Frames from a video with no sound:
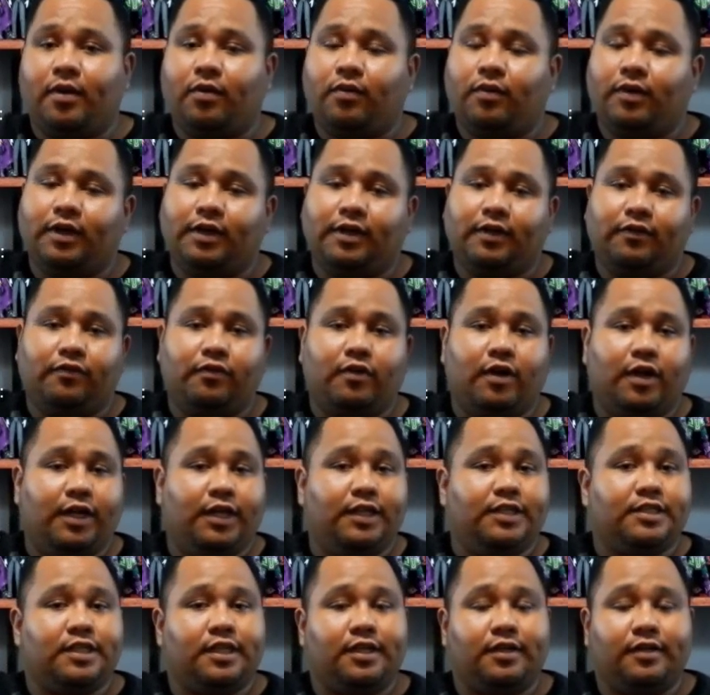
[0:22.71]
I wanted a
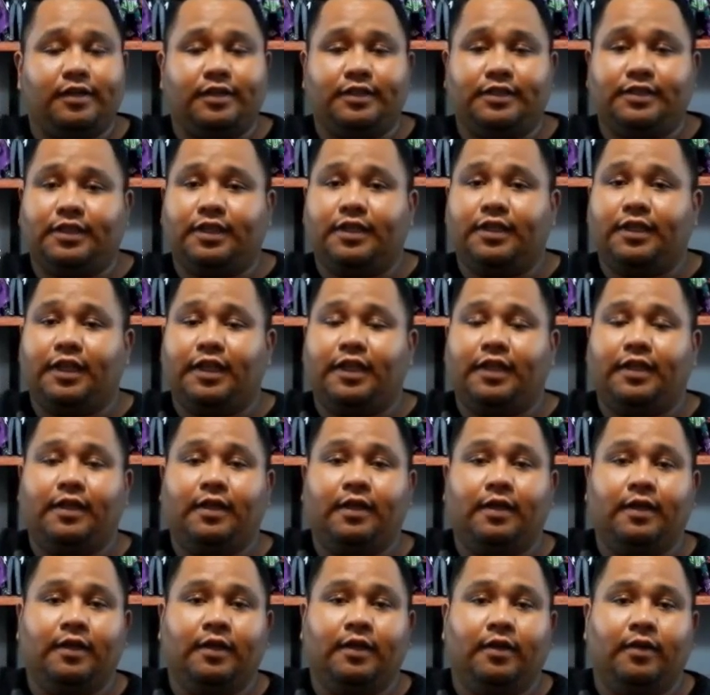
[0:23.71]
Friday, Saturday, and Sunday
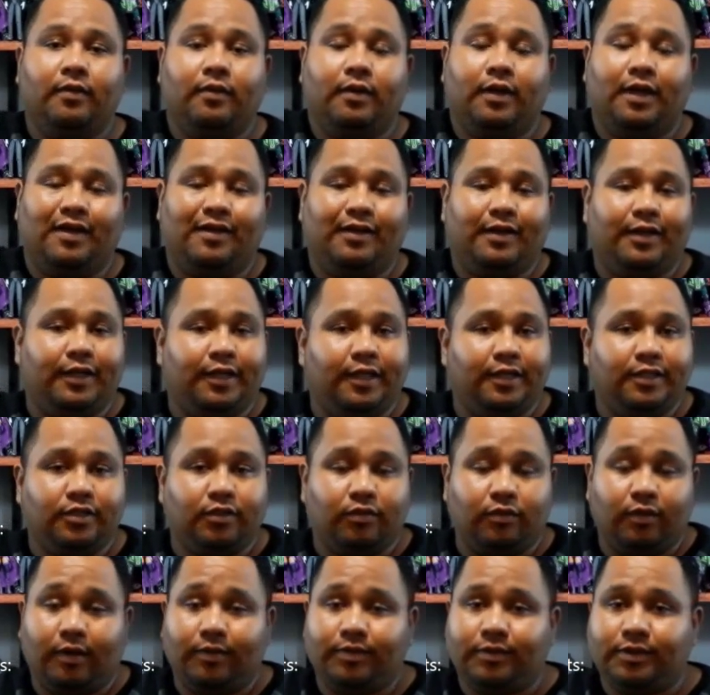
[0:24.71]
without any
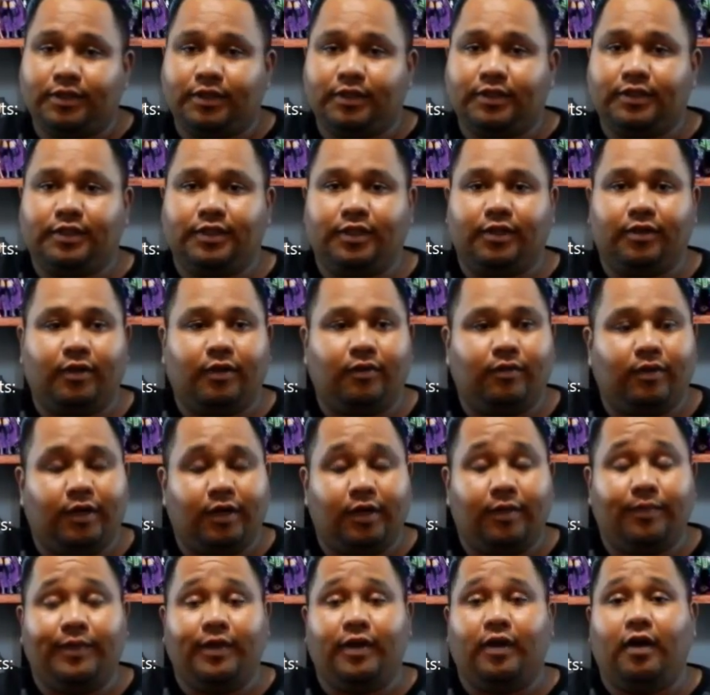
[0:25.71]
interruptions. You know, I
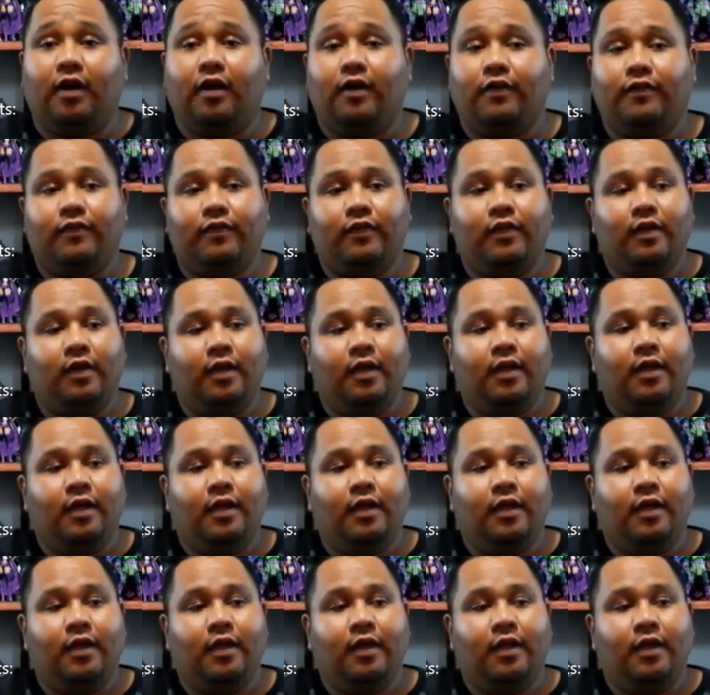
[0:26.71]
wanted to be off.